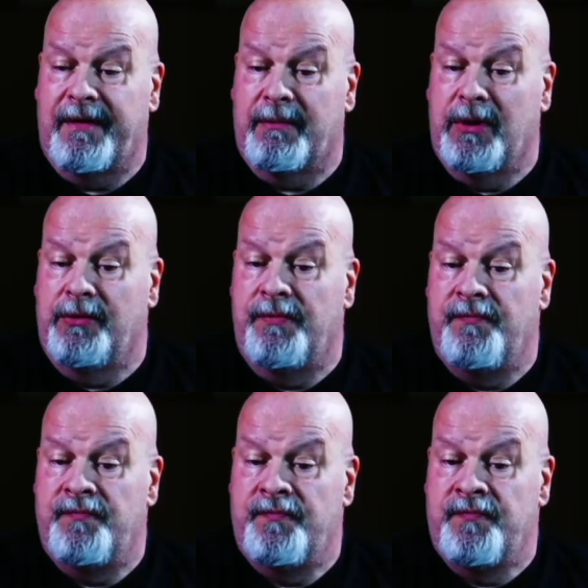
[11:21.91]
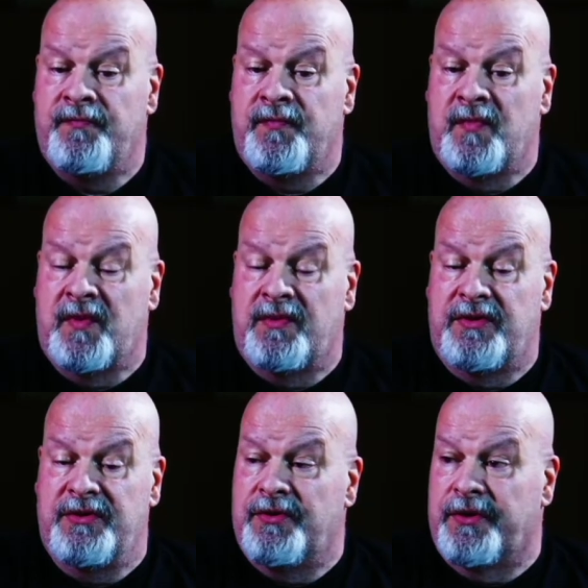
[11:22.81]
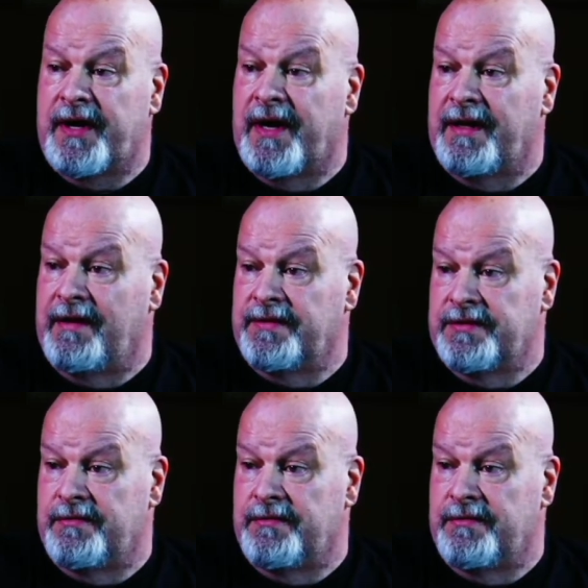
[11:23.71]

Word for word: the blue, "Do you know that God loves you?"